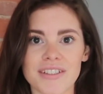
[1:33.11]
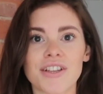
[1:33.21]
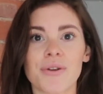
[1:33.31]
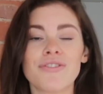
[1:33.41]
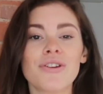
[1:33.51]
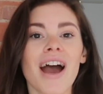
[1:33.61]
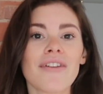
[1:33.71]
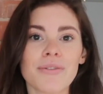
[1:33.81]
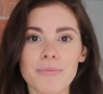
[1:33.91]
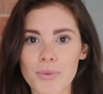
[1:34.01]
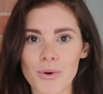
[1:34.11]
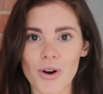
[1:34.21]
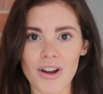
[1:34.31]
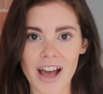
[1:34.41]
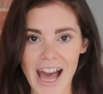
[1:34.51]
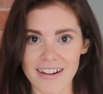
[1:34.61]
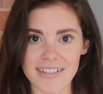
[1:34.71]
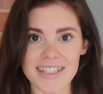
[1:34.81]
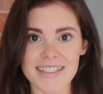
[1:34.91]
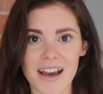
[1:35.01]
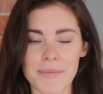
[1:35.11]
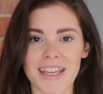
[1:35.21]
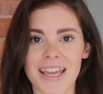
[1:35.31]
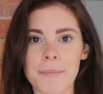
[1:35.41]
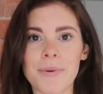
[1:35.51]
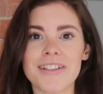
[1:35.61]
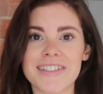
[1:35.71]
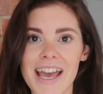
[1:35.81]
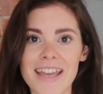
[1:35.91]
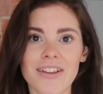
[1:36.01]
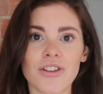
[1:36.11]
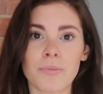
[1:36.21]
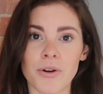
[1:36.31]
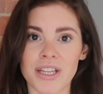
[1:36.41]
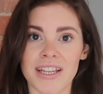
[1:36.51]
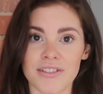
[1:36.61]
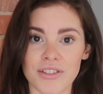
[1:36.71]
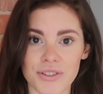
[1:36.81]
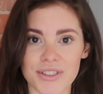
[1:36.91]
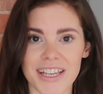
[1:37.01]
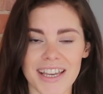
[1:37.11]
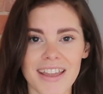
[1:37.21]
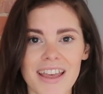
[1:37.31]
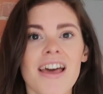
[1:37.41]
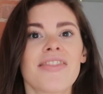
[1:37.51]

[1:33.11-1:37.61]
So if you have more calories coming in per day than your body is using,